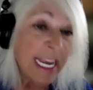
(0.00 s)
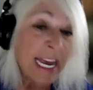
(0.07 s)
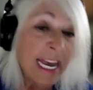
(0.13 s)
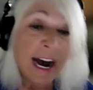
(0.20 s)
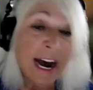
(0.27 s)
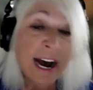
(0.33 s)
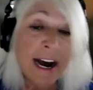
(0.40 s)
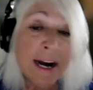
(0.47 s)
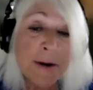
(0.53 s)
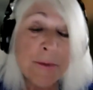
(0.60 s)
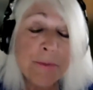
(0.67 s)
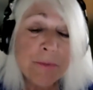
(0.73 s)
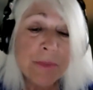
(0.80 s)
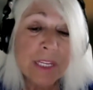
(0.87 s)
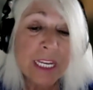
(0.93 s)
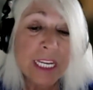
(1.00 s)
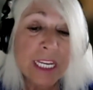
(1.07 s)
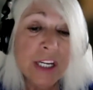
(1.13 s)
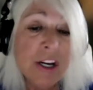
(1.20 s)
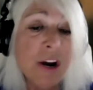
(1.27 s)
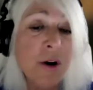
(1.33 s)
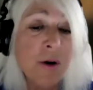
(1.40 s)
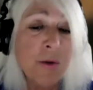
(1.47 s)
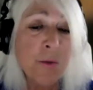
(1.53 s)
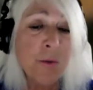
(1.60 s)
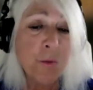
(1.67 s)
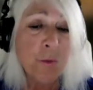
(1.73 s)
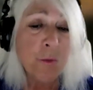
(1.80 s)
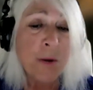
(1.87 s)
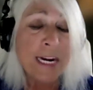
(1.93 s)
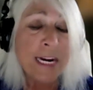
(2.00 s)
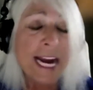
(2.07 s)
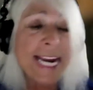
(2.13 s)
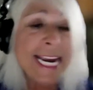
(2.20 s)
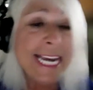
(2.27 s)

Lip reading: when I